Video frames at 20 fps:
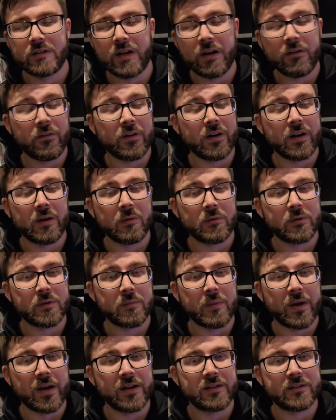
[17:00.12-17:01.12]
because everything in it was
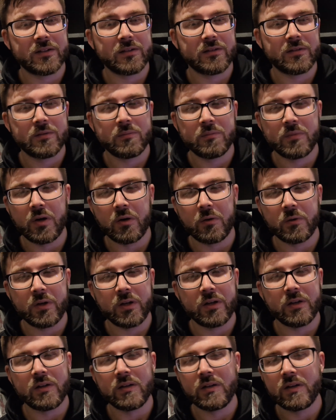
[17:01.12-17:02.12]
amazing.
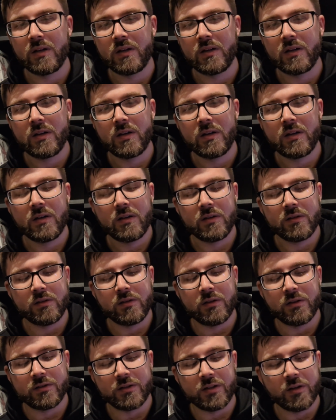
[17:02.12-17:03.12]
Mjolnir,
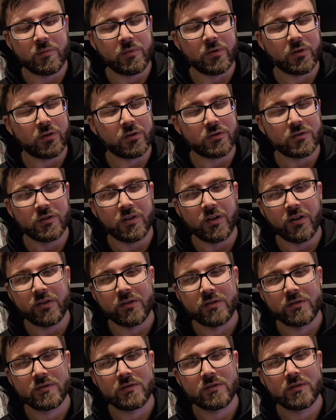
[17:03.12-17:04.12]
the steelbook looks
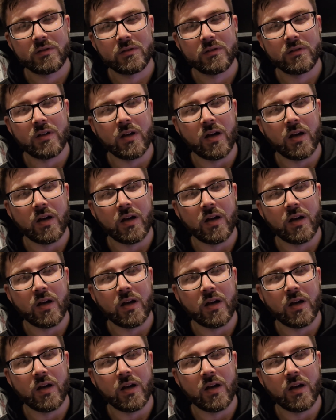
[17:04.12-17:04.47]
nice.